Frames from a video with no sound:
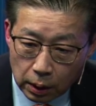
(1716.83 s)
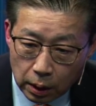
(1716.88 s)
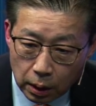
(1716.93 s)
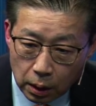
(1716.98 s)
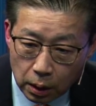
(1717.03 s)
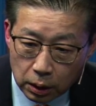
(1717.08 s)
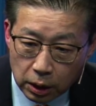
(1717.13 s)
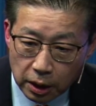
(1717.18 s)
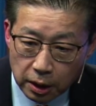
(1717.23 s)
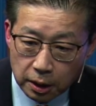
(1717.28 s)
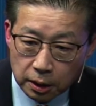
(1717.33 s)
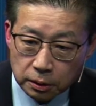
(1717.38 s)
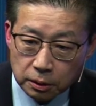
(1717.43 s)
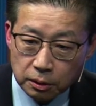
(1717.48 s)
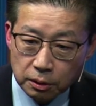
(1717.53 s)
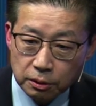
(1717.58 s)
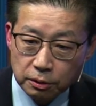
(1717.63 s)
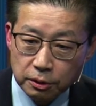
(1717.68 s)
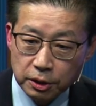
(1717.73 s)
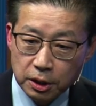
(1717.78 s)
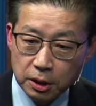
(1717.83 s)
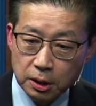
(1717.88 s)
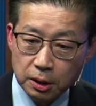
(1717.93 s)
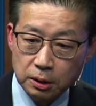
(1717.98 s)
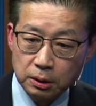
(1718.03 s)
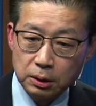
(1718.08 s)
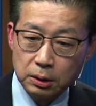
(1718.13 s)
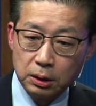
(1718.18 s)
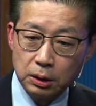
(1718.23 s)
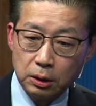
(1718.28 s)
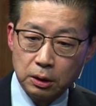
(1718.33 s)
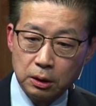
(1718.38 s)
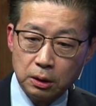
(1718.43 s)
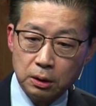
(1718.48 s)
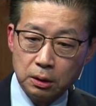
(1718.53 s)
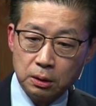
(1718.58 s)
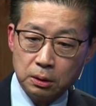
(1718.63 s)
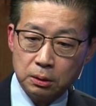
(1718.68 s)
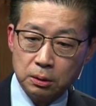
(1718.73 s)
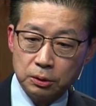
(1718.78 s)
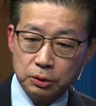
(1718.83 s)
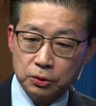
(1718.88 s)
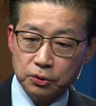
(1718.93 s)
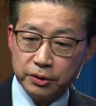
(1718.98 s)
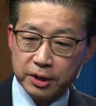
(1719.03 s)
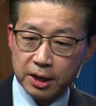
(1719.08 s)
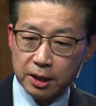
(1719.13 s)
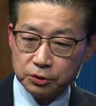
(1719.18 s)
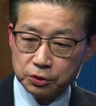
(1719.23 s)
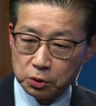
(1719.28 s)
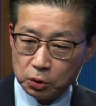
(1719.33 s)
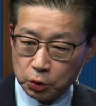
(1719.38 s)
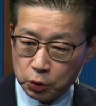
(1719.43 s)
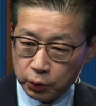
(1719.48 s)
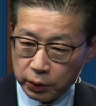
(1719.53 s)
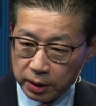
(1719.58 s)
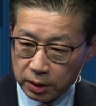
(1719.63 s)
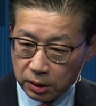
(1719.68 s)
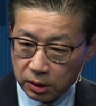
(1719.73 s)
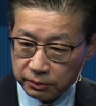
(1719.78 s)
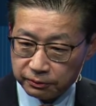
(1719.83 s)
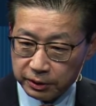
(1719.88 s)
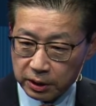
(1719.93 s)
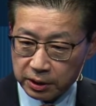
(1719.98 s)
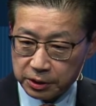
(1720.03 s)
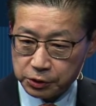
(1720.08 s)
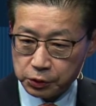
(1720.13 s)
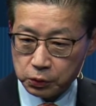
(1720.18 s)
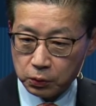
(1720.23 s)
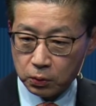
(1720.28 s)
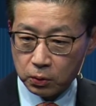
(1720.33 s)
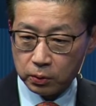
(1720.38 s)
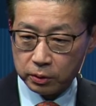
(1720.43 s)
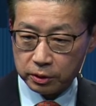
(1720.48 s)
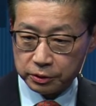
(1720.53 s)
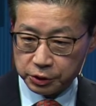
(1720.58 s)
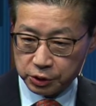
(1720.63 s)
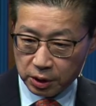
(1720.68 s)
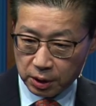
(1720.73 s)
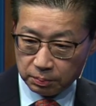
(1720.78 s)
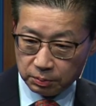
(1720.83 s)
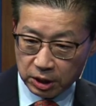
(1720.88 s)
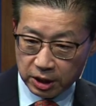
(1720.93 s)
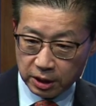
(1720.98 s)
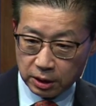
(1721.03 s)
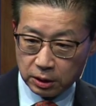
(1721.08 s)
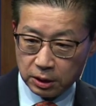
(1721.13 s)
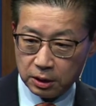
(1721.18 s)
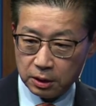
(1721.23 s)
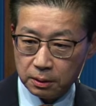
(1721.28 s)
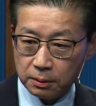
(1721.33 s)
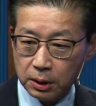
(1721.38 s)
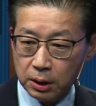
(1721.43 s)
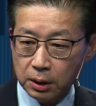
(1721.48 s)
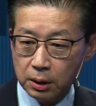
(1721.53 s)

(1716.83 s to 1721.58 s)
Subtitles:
Again, then in 2012, I saw the same lady